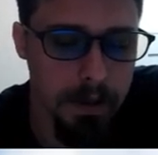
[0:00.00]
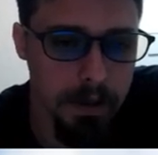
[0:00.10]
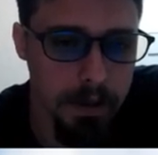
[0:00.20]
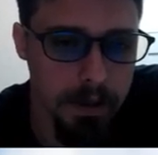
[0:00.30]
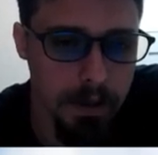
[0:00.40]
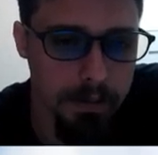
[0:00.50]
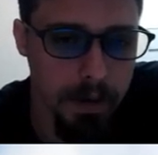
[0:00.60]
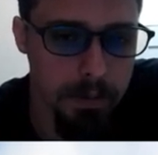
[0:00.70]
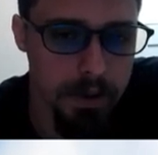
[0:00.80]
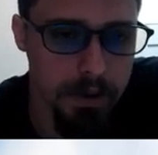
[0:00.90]
yeah, for
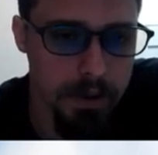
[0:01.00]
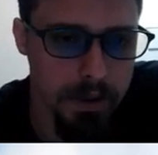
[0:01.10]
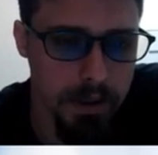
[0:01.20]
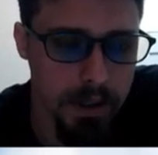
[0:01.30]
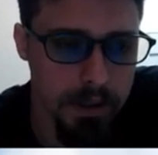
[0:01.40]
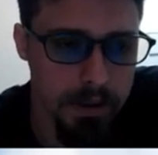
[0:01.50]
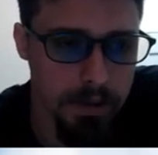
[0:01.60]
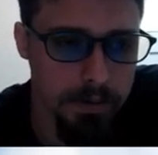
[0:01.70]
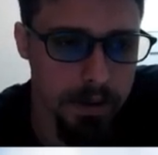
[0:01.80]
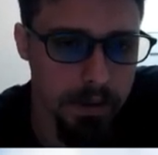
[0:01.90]
amateurs, there's a lot of
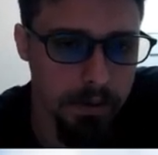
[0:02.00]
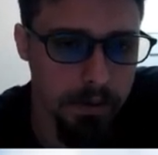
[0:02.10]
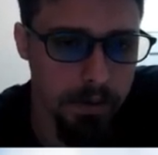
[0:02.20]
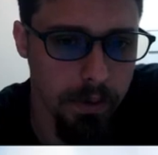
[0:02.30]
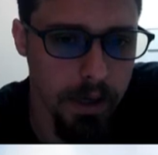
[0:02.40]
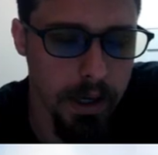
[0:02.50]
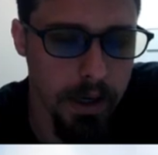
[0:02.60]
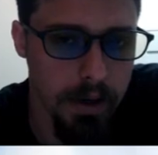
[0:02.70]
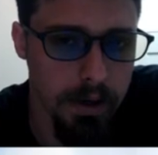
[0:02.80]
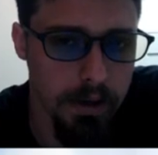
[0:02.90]
stuff that's okay
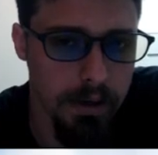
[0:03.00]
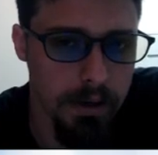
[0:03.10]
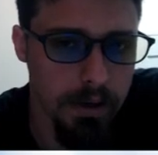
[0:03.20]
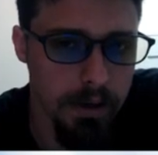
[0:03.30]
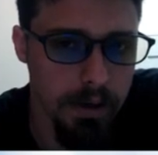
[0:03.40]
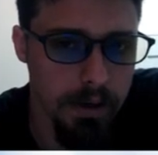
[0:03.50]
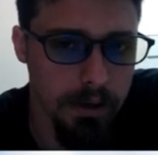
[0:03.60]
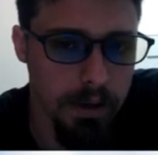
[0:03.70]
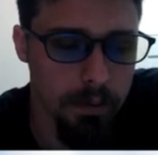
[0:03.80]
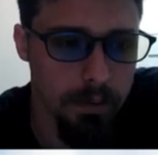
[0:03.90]

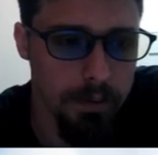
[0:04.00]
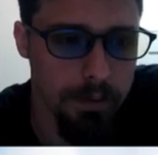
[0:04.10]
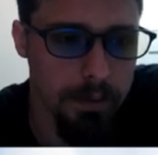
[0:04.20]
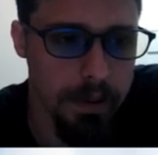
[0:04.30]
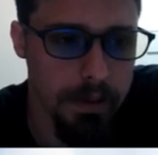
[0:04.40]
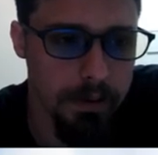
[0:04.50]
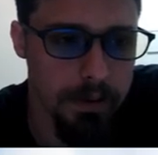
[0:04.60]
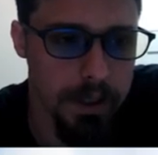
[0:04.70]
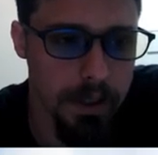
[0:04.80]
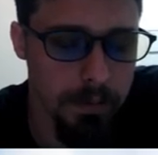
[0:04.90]
that
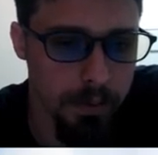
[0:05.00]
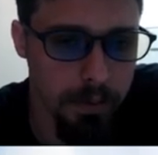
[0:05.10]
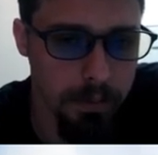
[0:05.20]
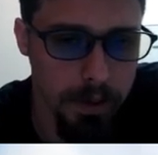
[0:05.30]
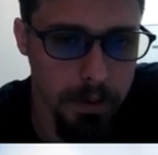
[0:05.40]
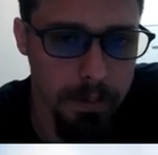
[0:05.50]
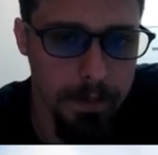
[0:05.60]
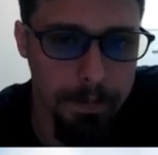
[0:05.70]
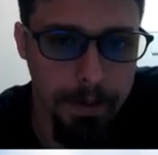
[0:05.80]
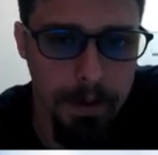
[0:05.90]
GMs wouldn't play. But
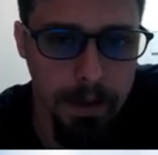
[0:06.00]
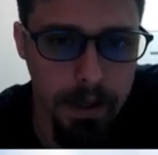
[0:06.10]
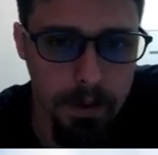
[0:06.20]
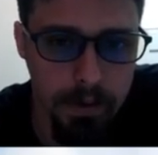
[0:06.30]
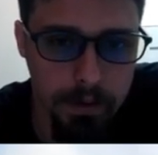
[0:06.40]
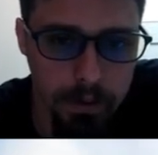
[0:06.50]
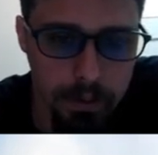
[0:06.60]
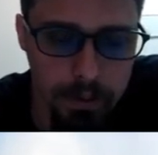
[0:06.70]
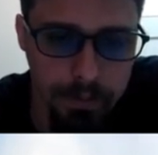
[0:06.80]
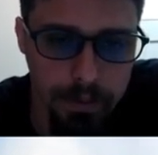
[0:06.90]
anyway, so the
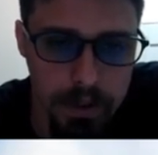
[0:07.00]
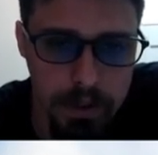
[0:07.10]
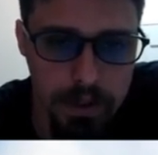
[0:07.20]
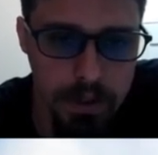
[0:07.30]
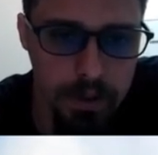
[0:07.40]
French. So